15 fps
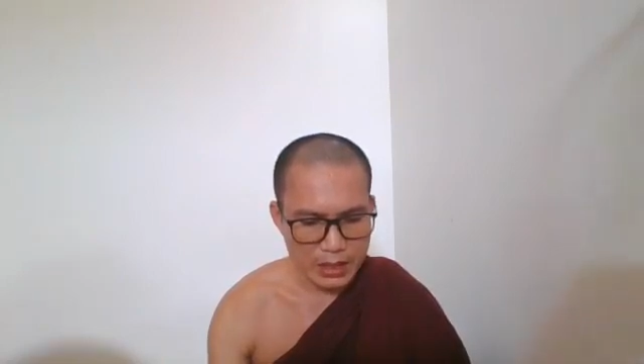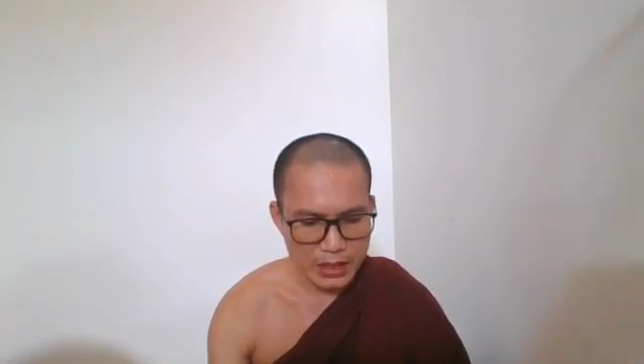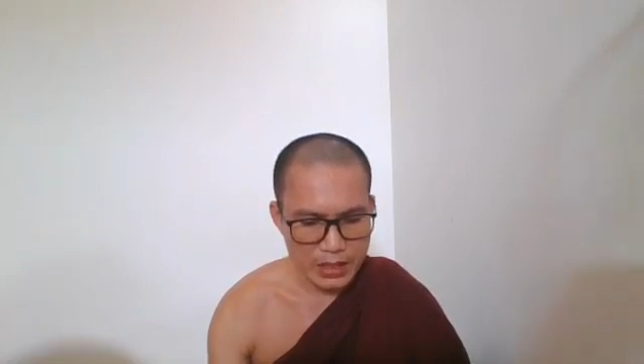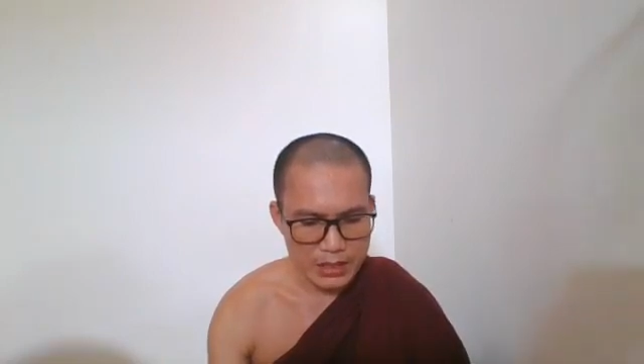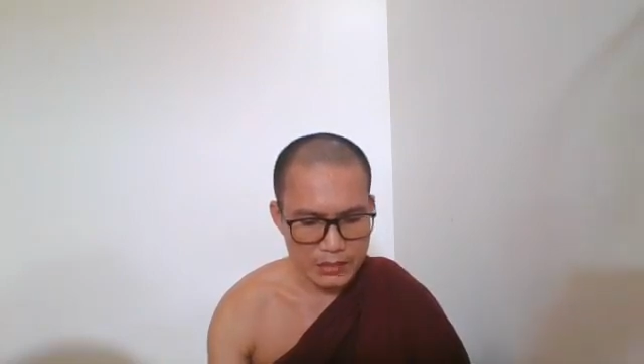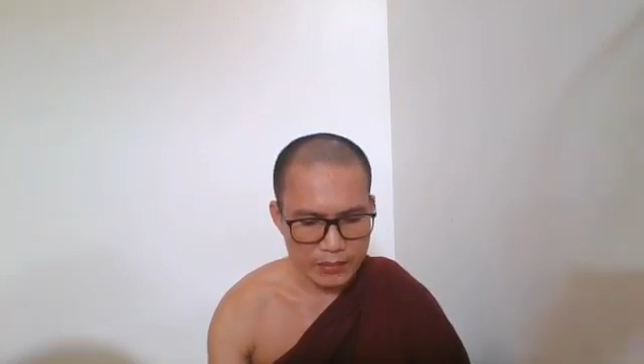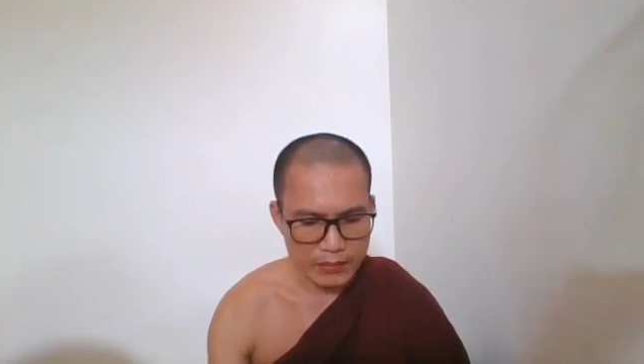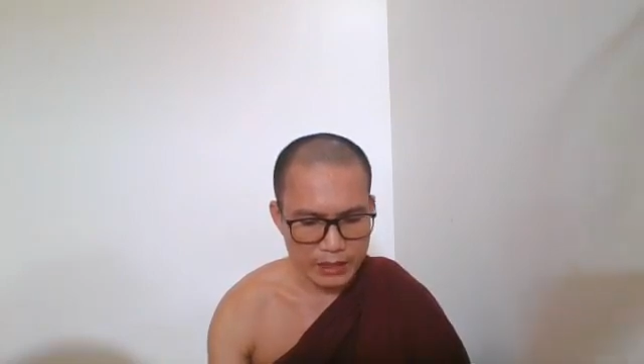
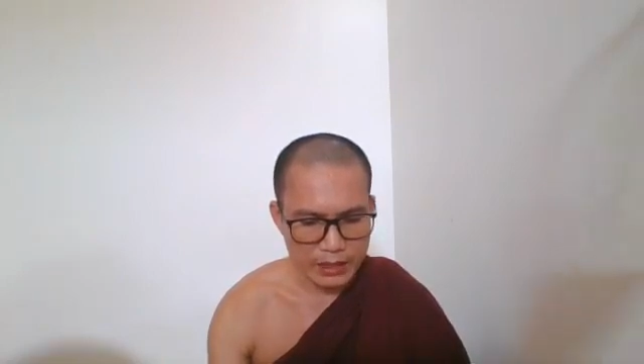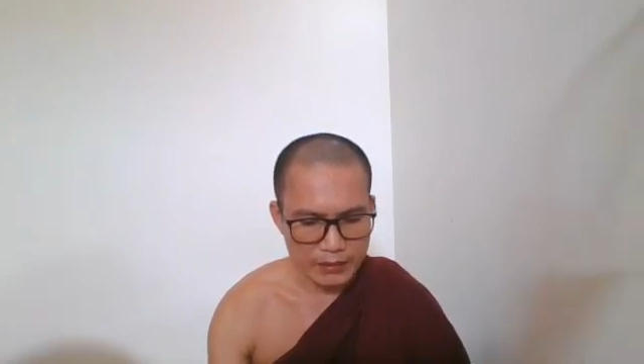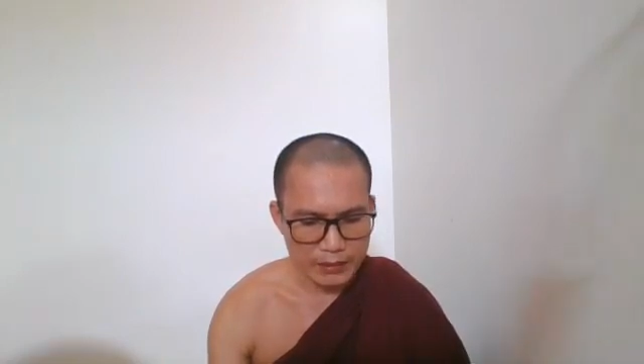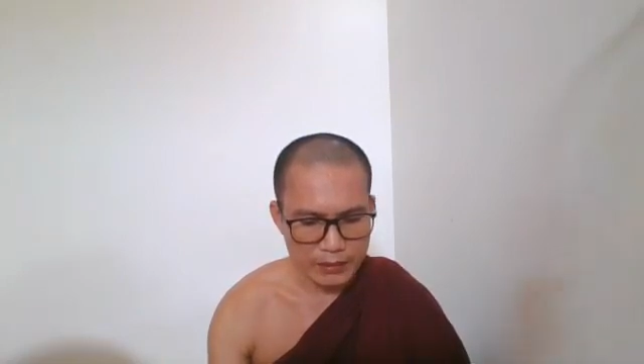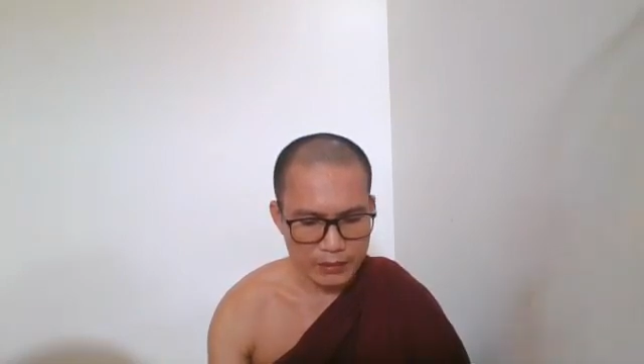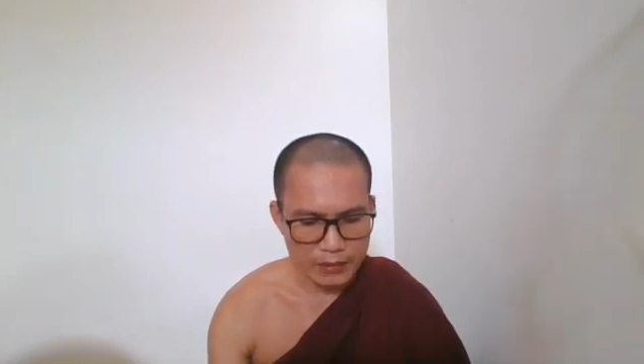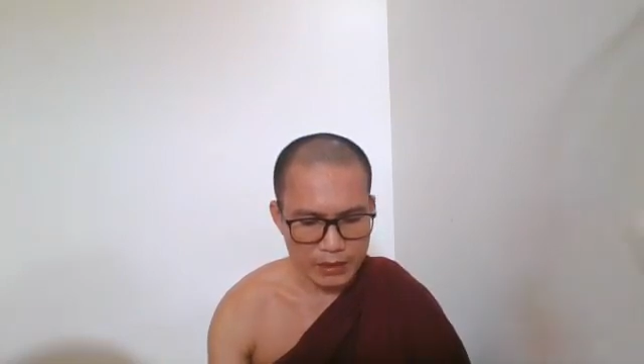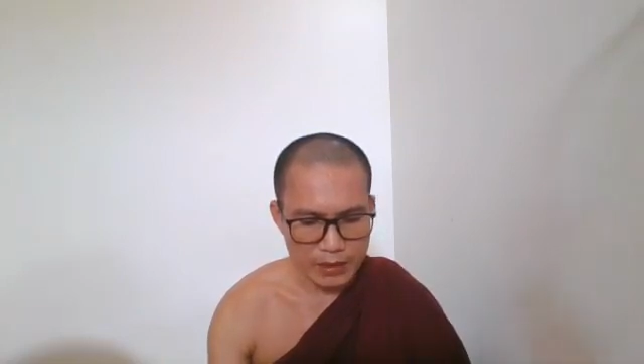as
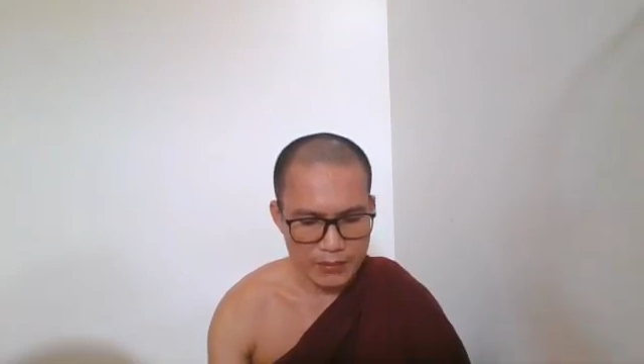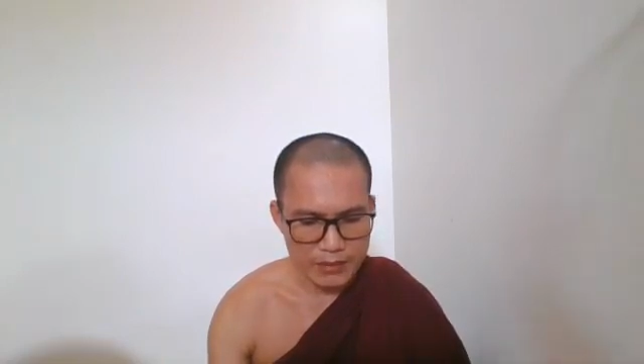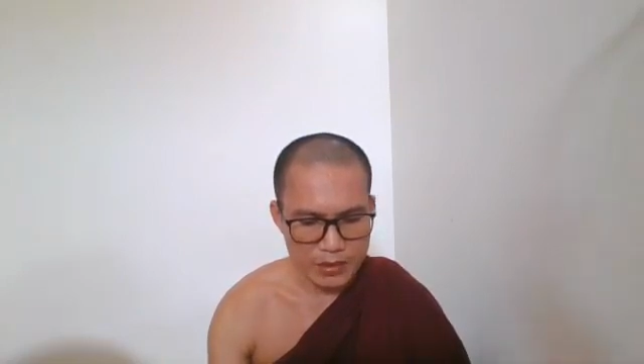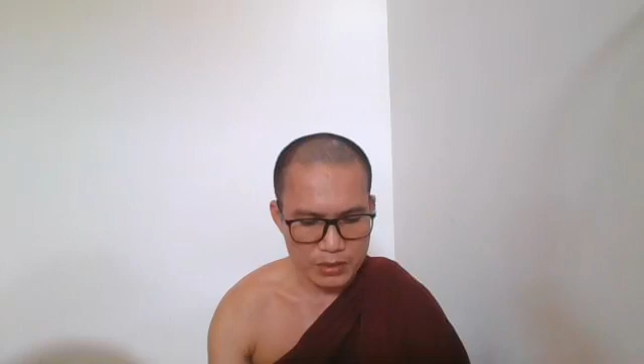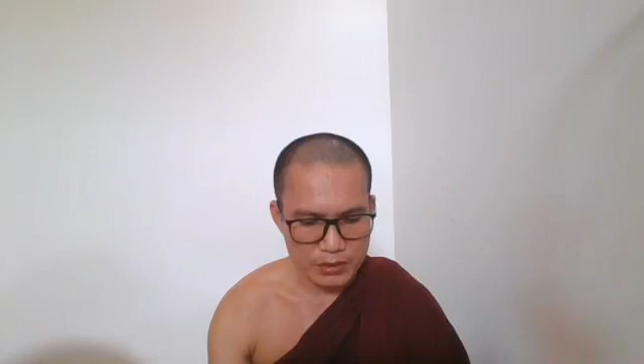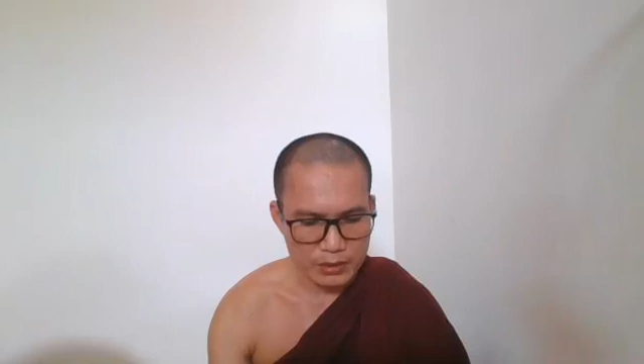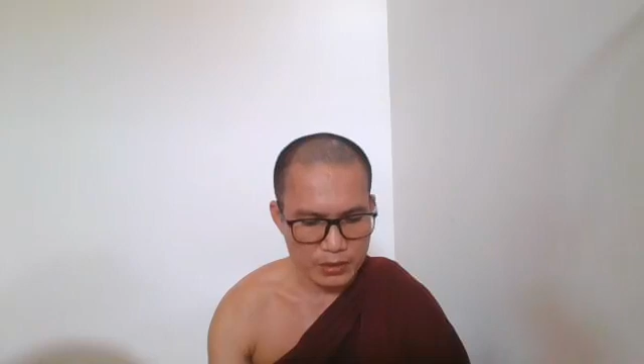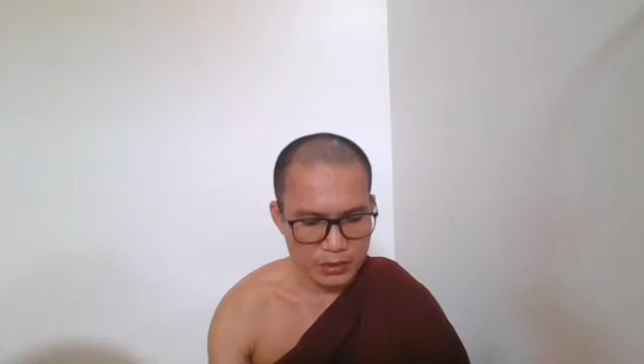rival
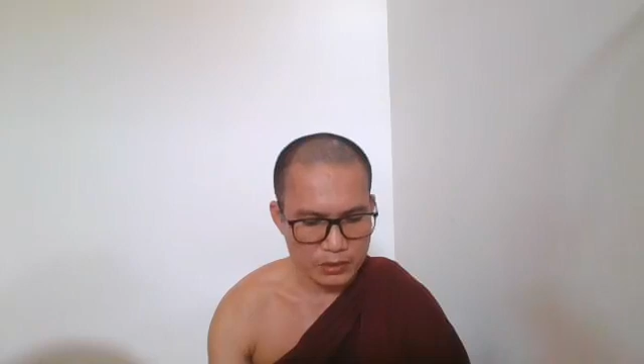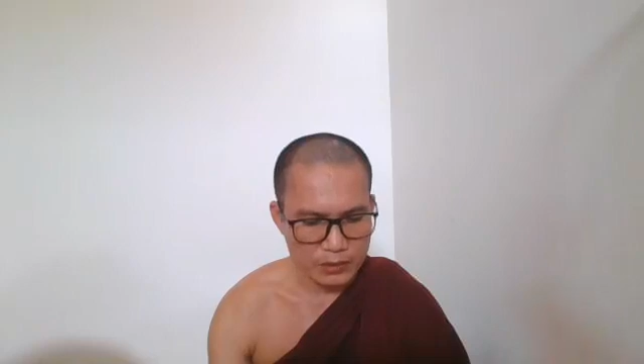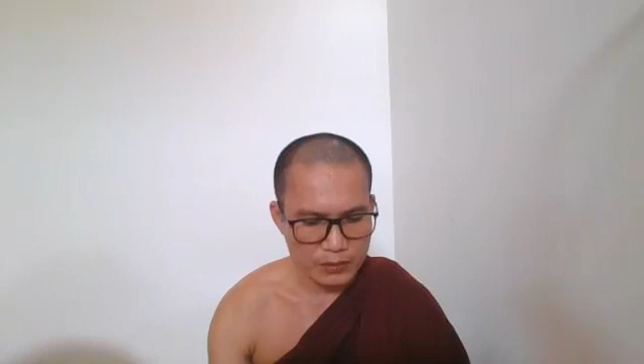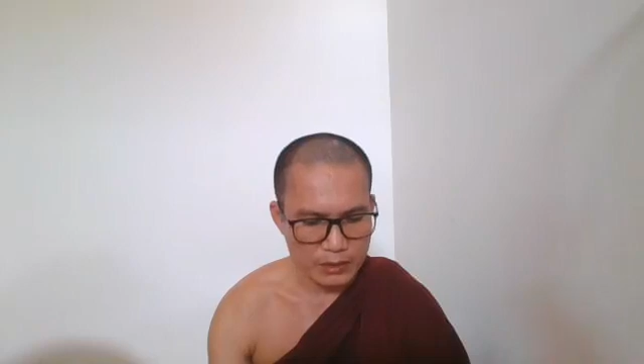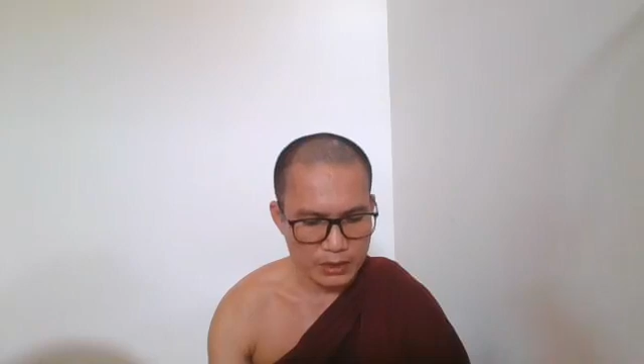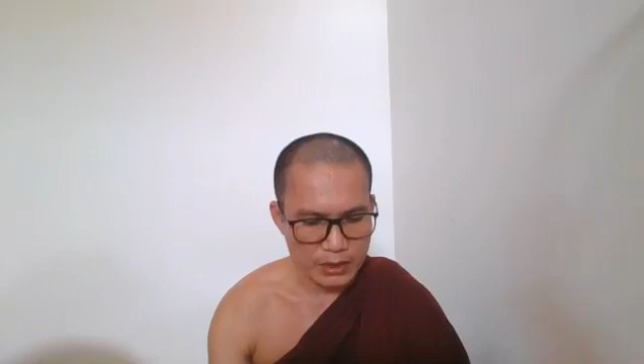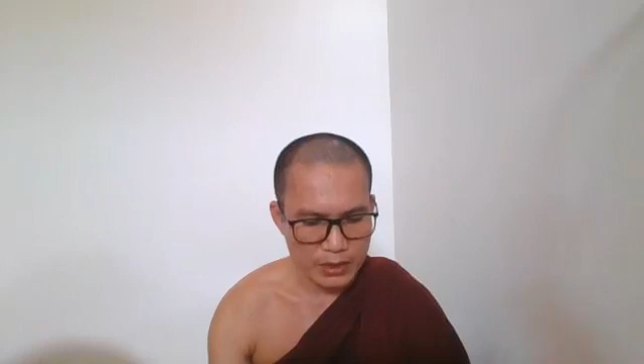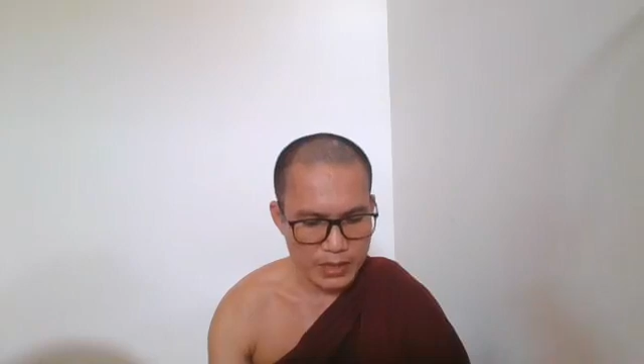wives or a
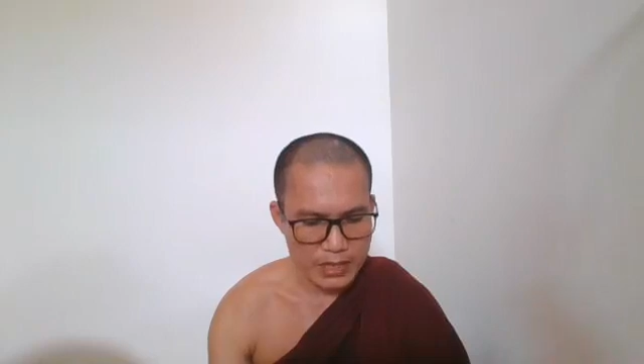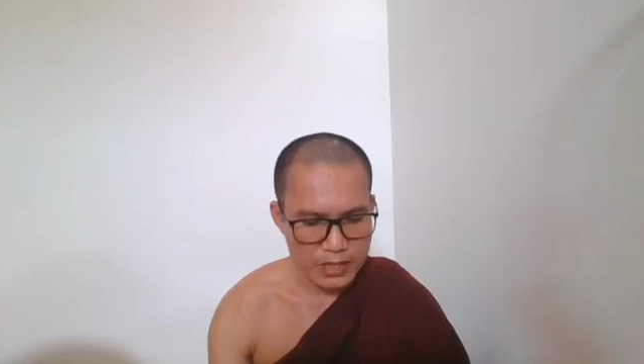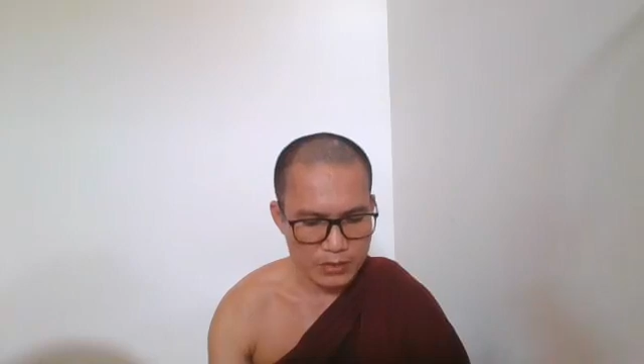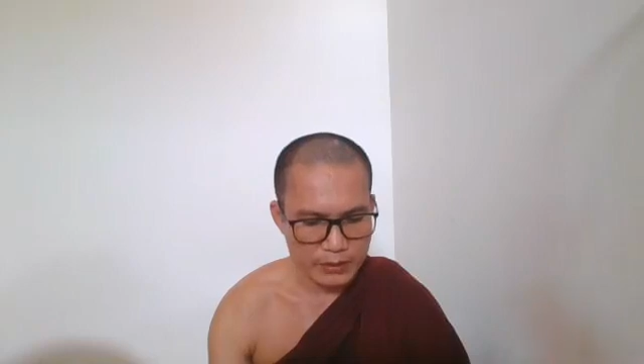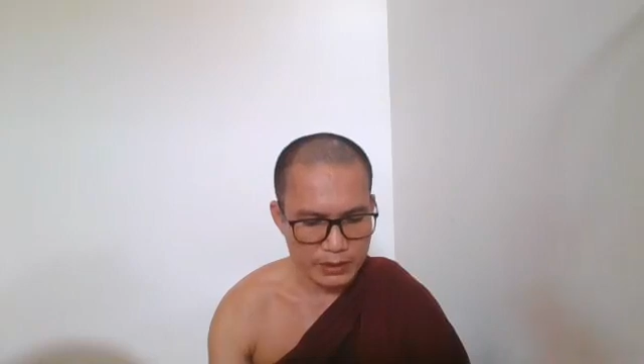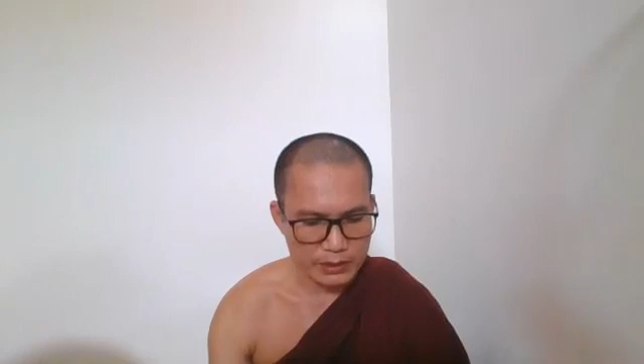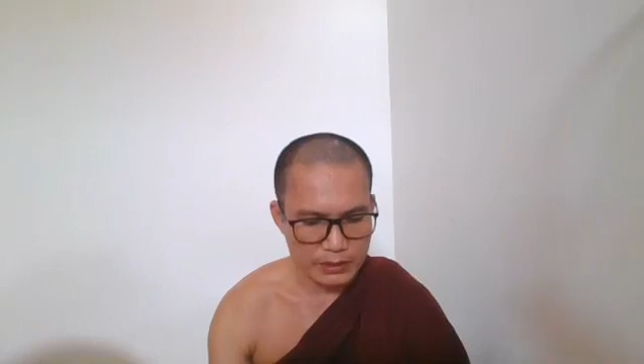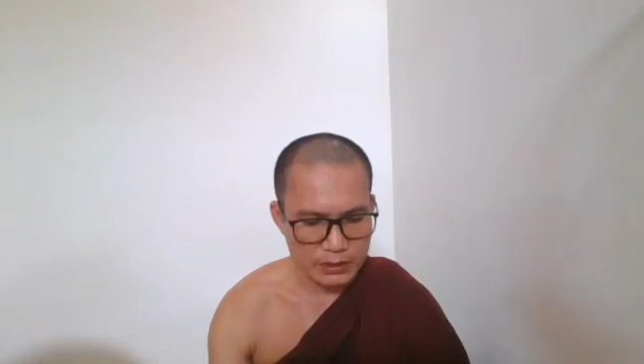common
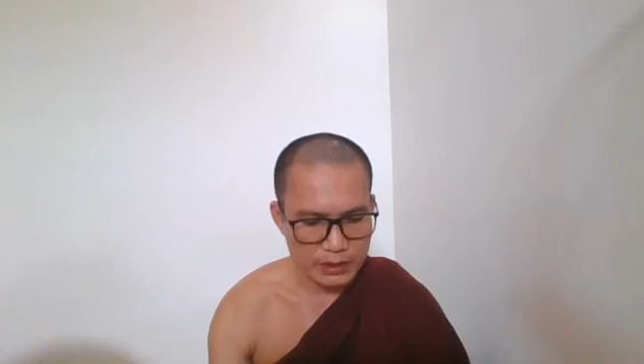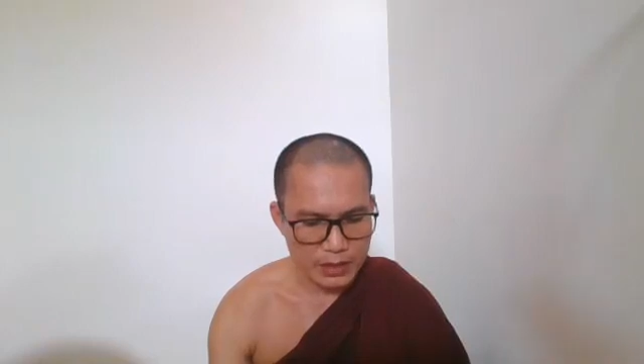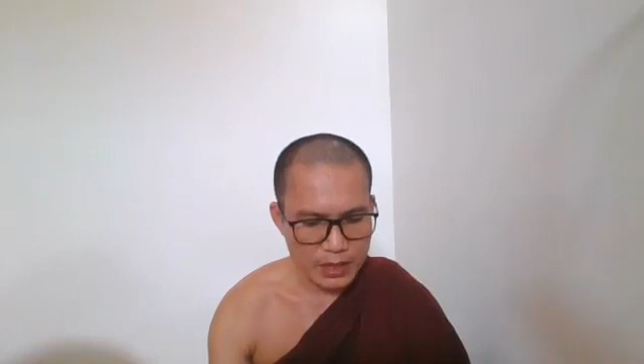husband,